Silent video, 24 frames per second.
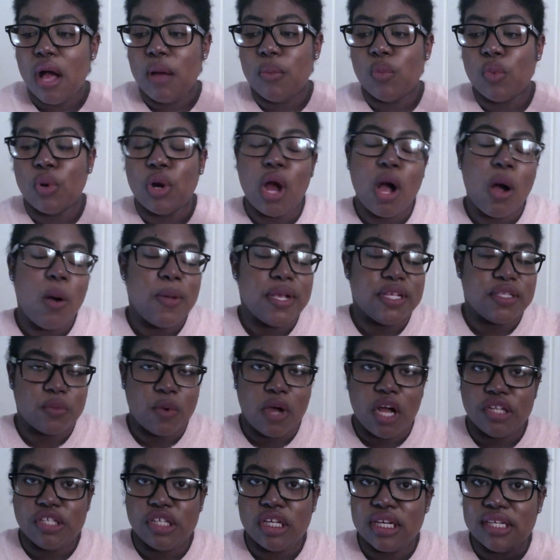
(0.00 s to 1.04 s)
we're always
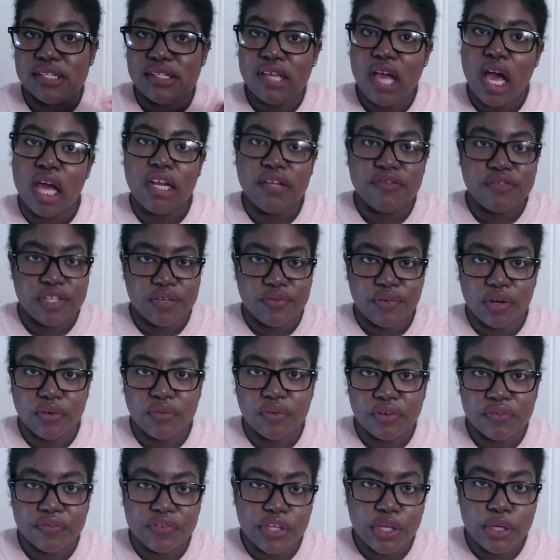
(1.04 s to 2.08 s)
watching a ton of different
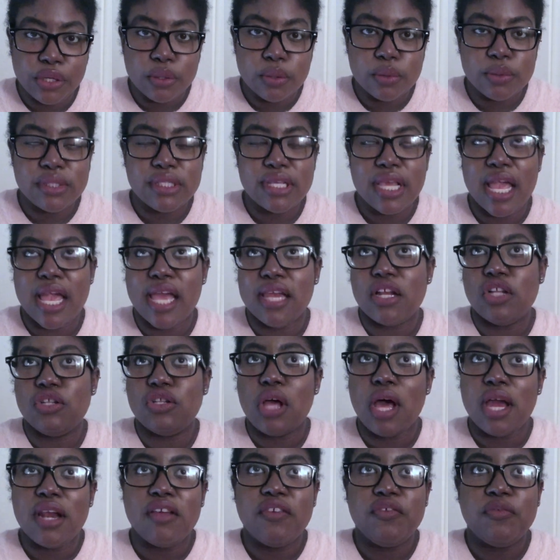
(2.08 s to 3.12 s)
reviews, and a
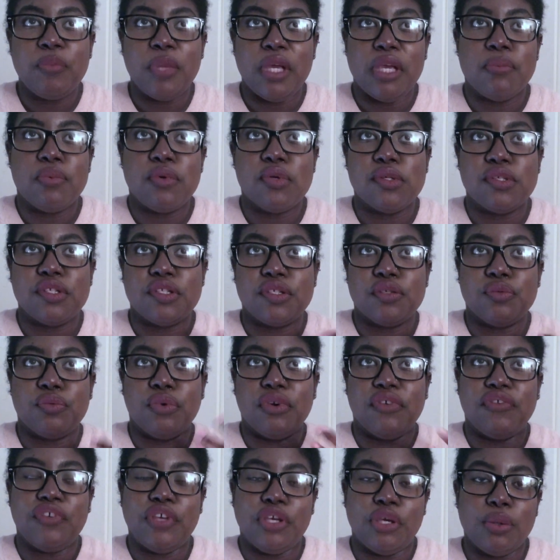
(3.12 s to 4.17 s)
lot of people's
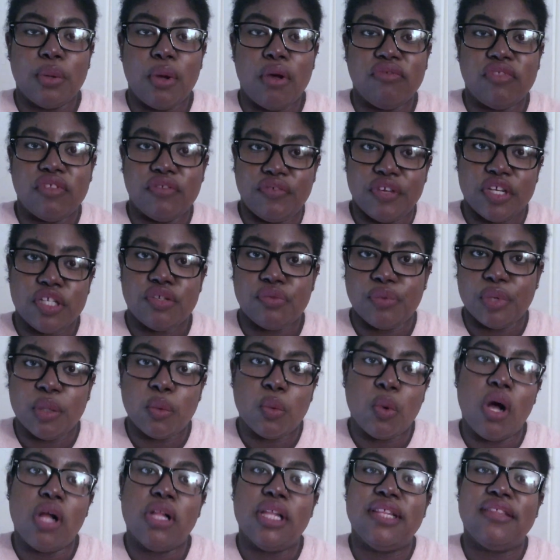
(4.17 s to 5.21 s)
review of the Victorine
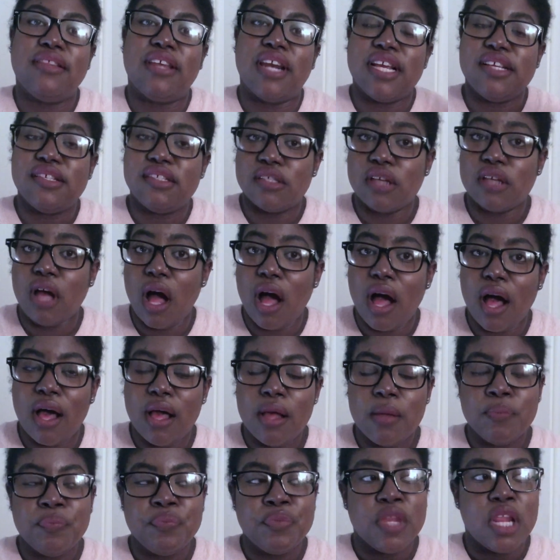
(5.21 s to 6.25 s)
wallet that I saw,
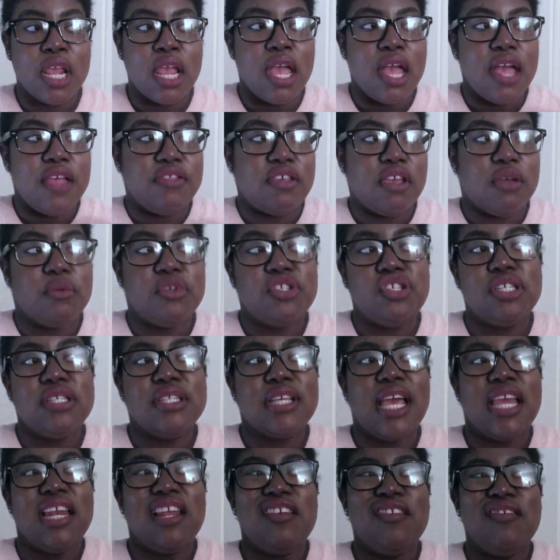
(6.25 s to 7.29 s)
they would just
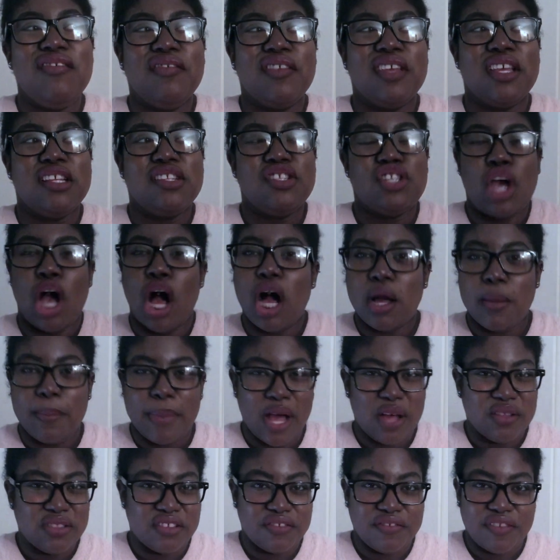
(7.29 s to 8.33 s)
kind of talk
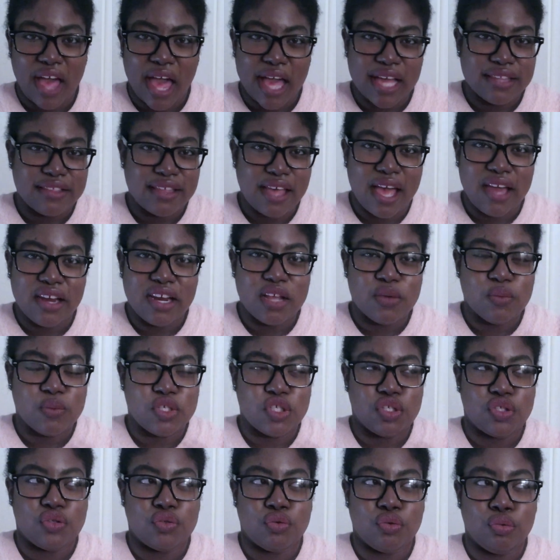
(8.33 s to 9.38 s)
about the fact that it
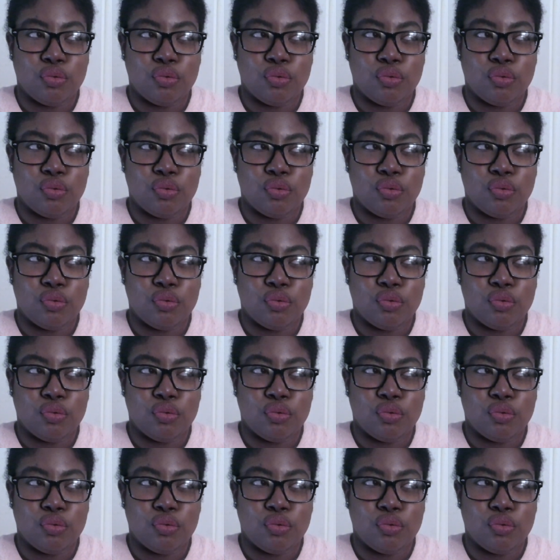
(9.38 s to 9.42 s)
was